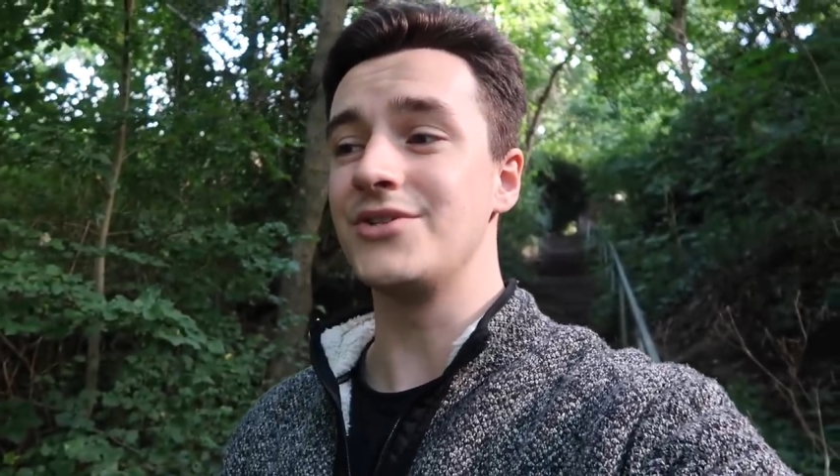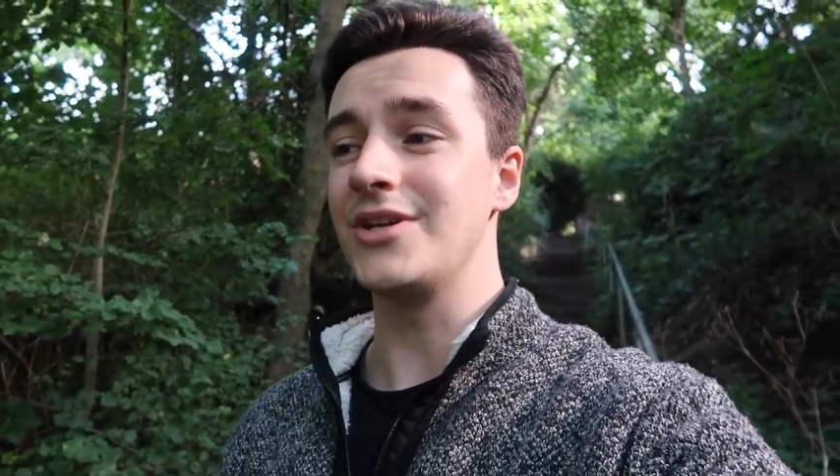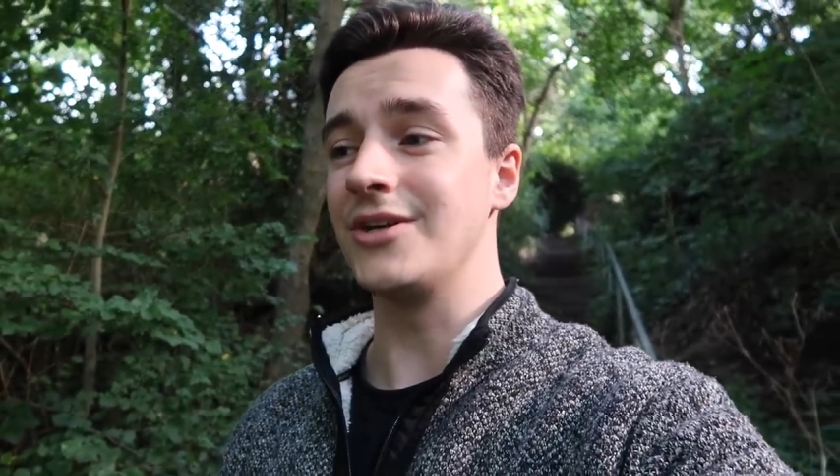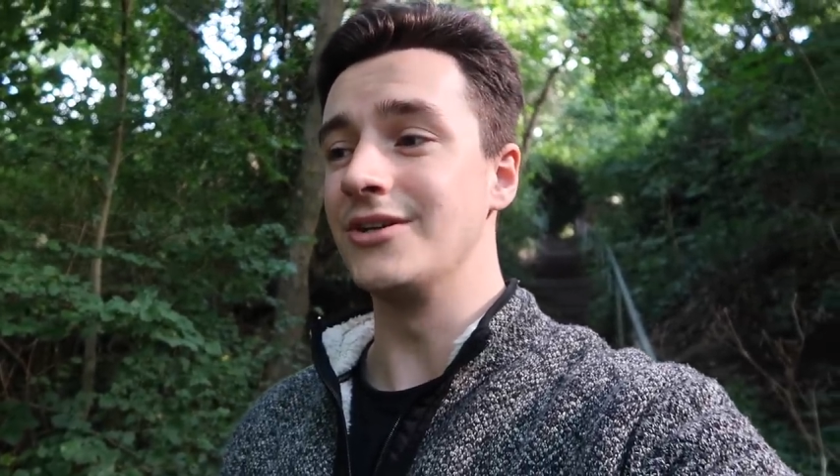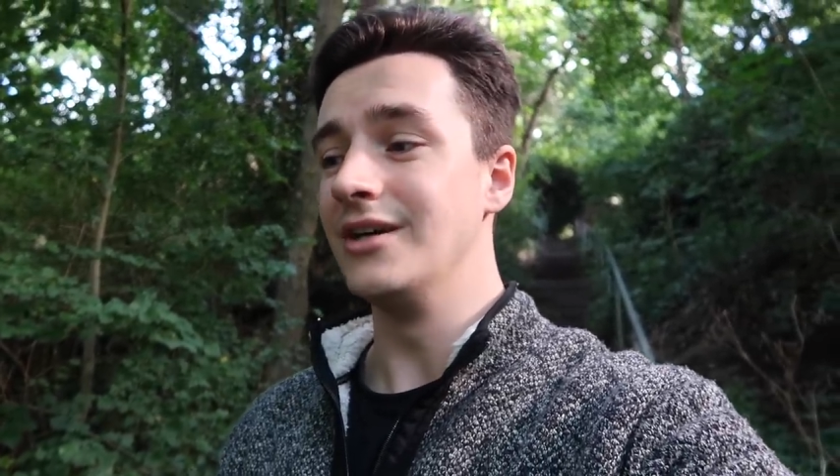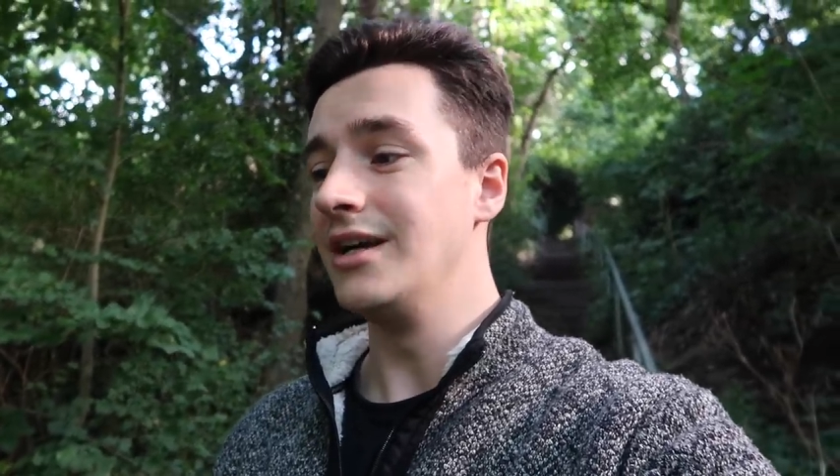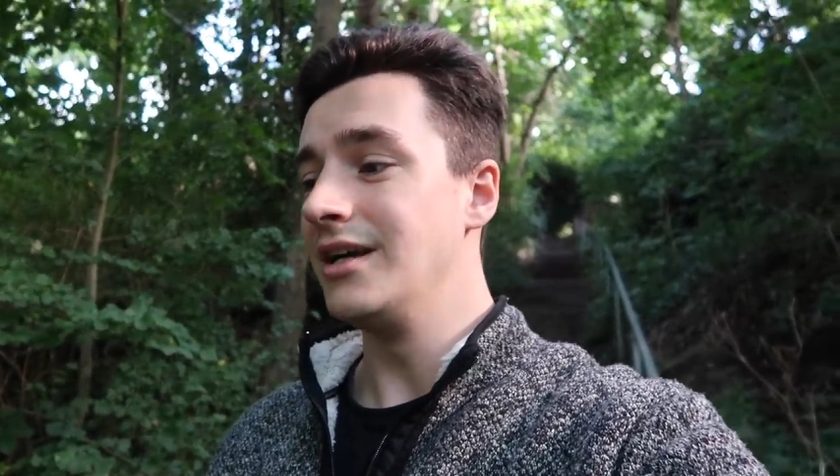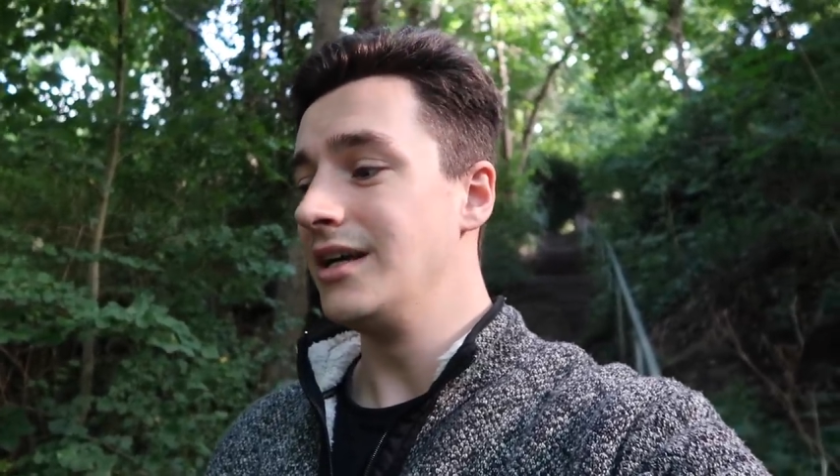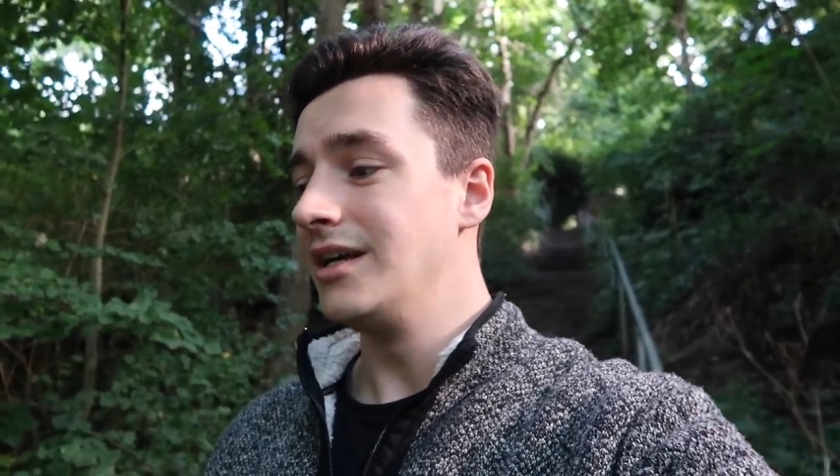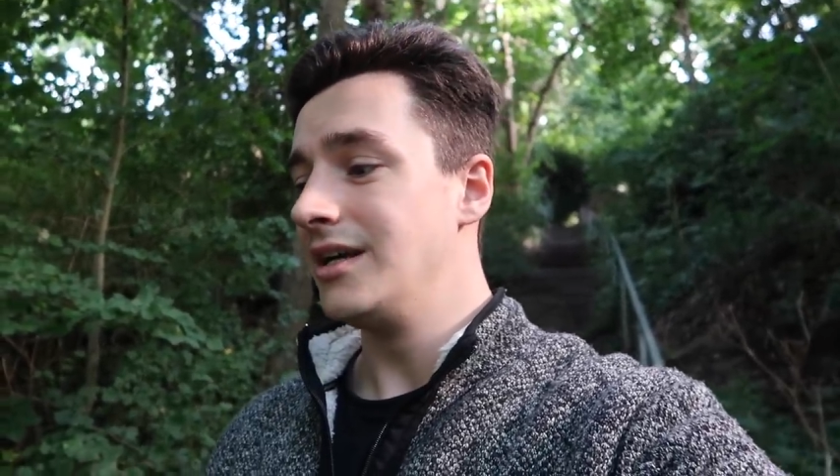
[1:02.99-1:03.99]
So
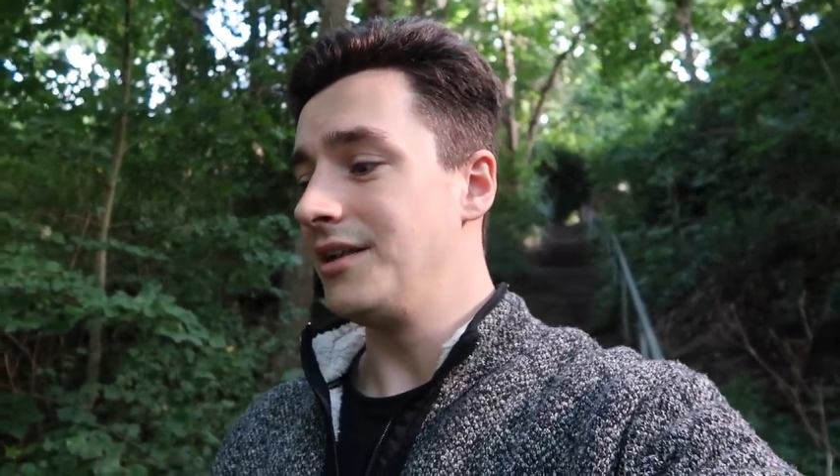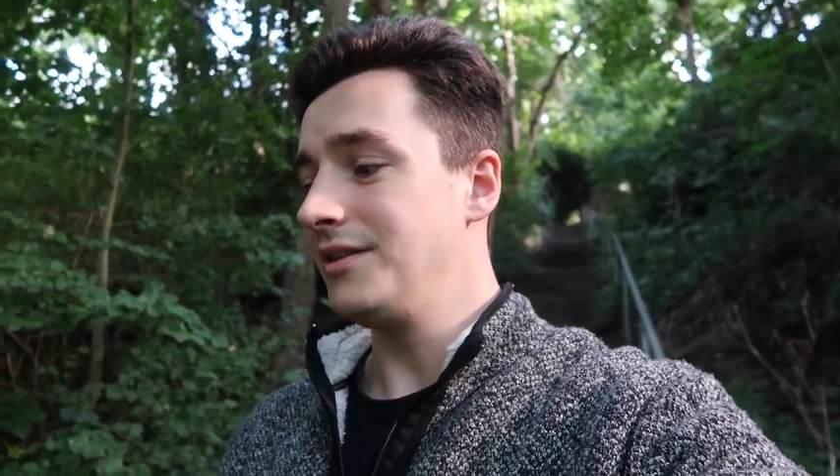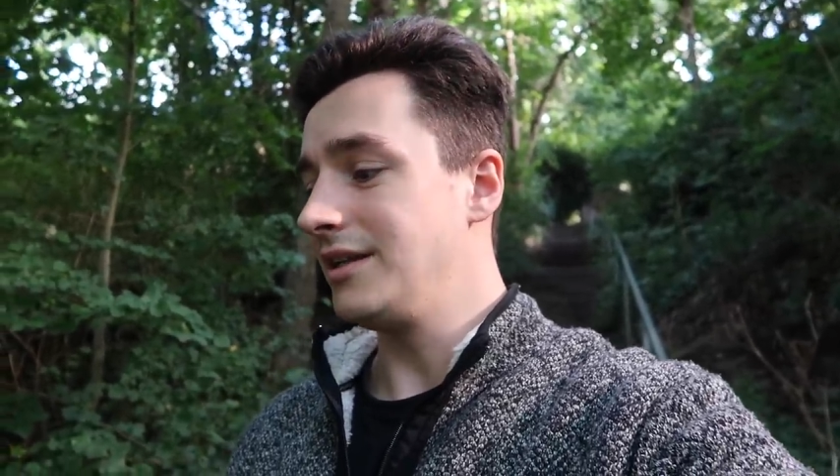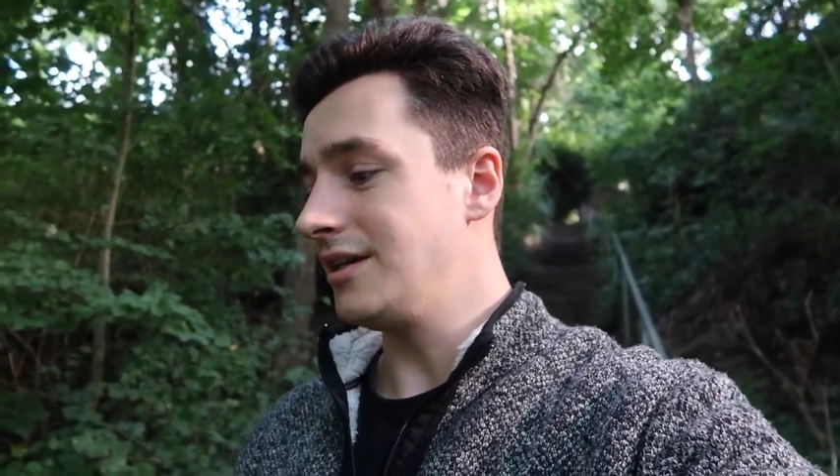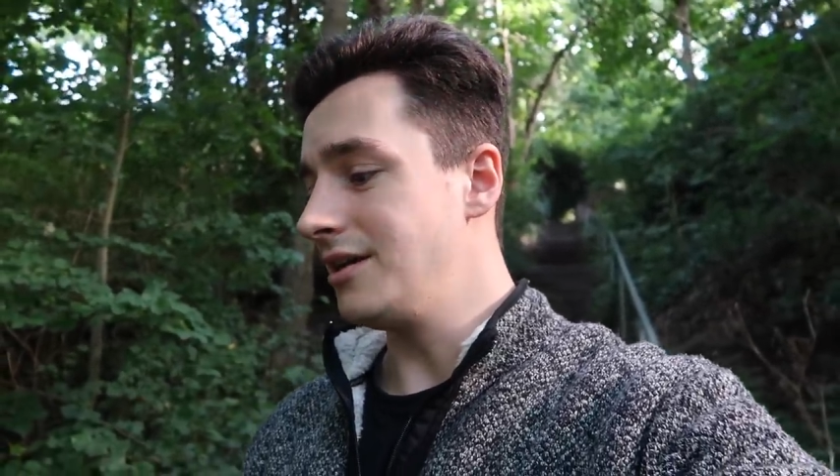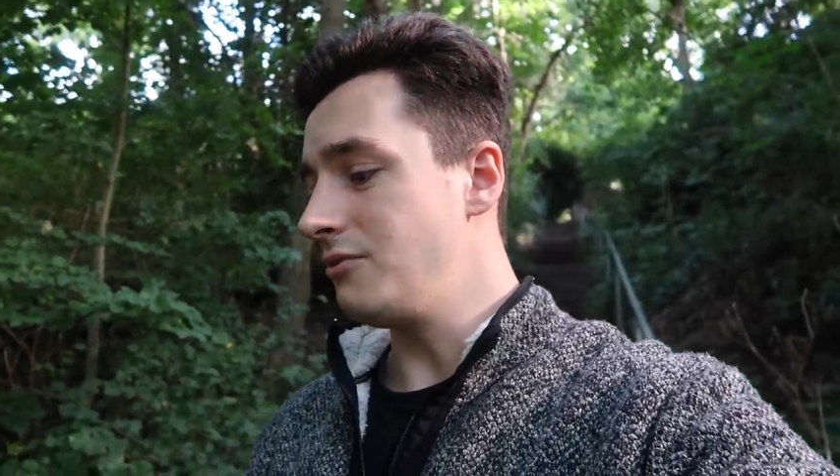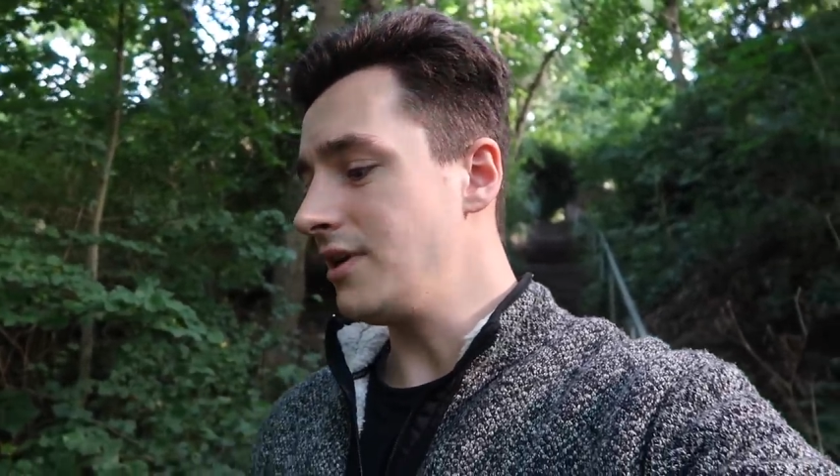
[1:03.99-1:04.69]
I think uh,